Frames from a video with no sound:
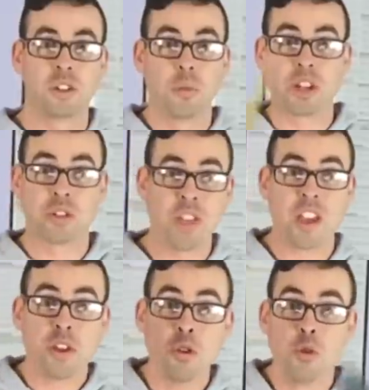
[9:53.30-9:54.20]
So make sure
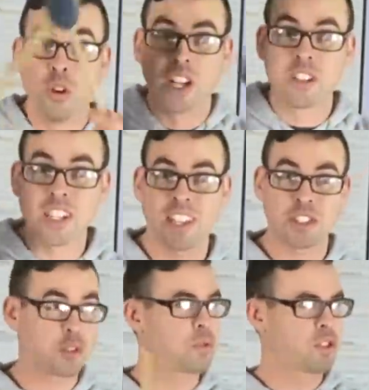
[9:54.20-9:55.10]
that you click
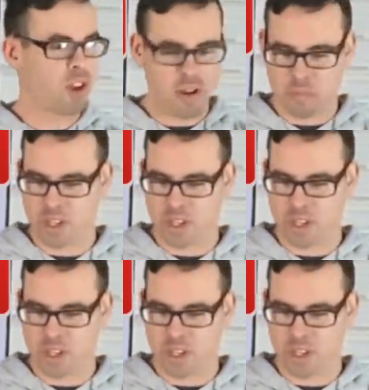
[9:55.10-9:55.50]
that subscribe